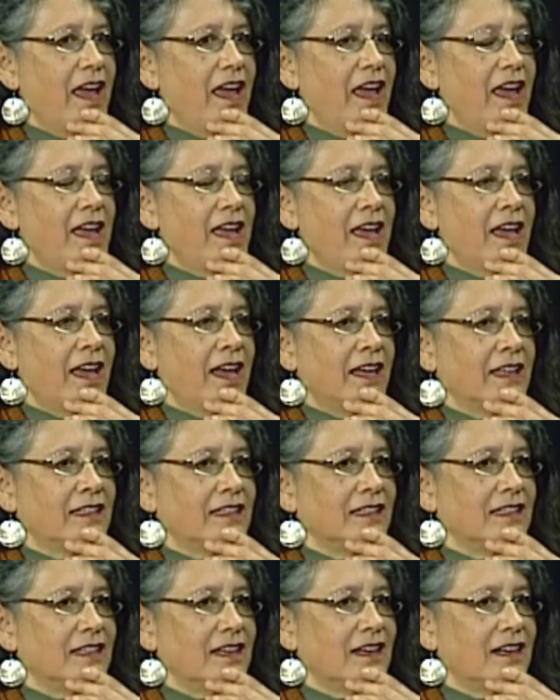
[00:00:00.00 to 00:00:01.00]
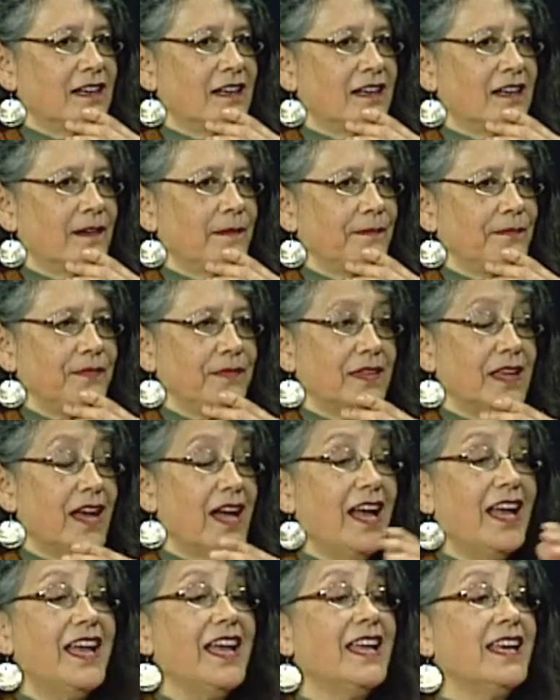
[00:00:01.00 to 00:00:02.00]
And, um,
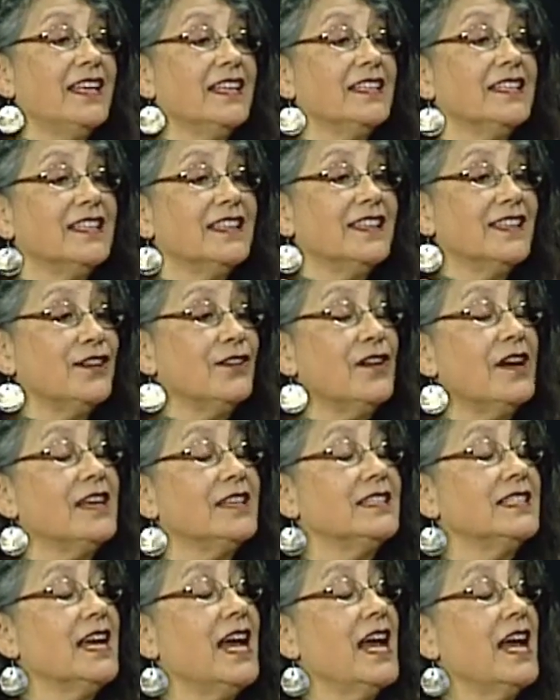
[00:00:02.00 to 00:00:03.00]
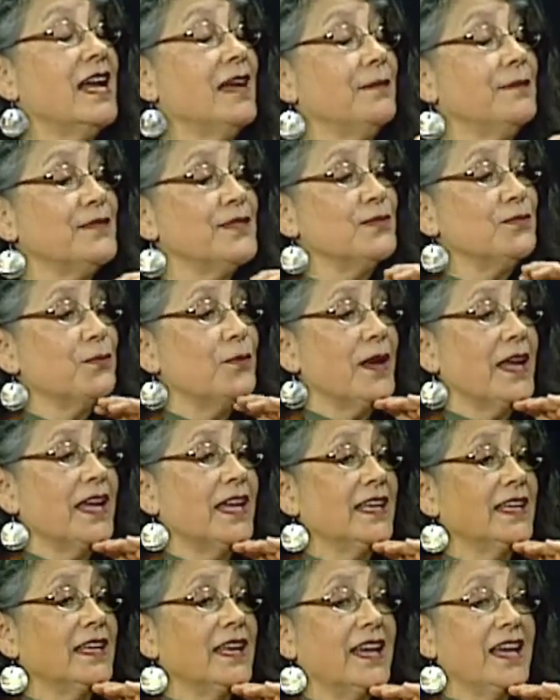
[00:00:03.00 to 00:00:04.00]
and there are times
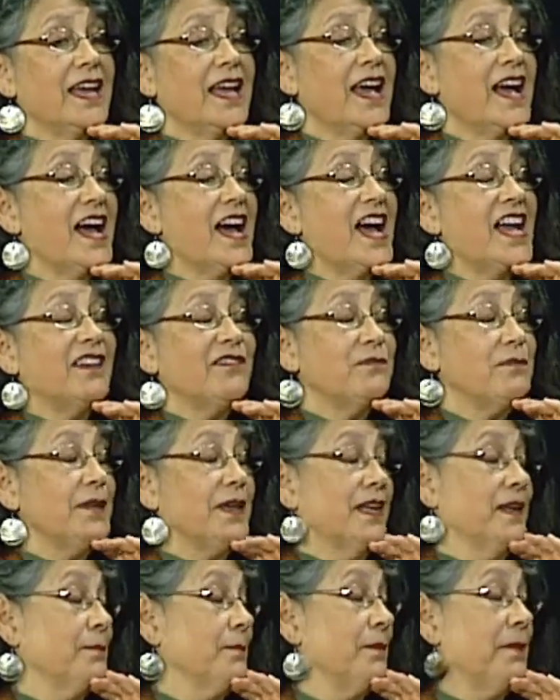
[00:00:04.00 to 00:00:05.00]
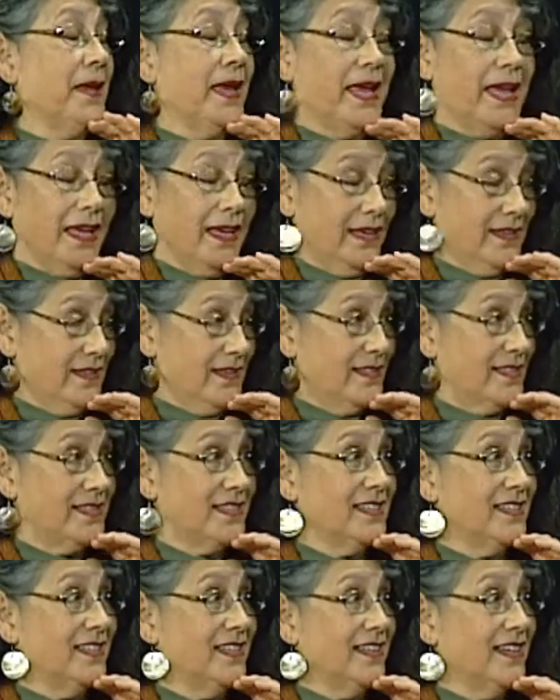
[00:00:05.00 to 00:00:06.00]
when I've been
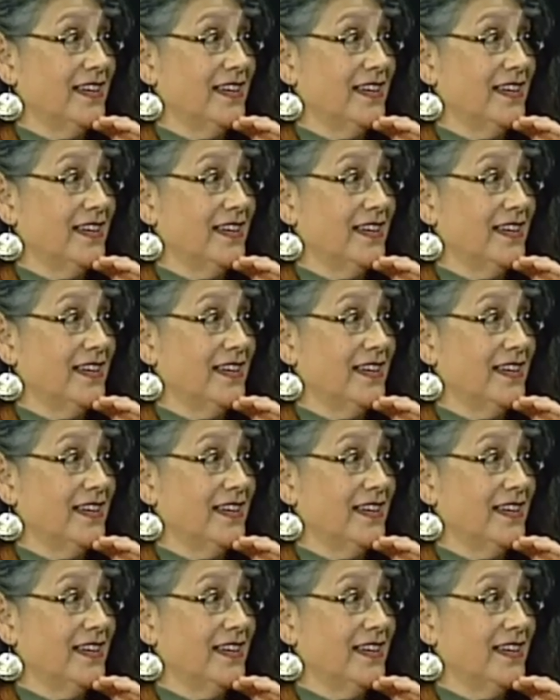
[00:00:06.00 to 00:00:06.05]
amazed,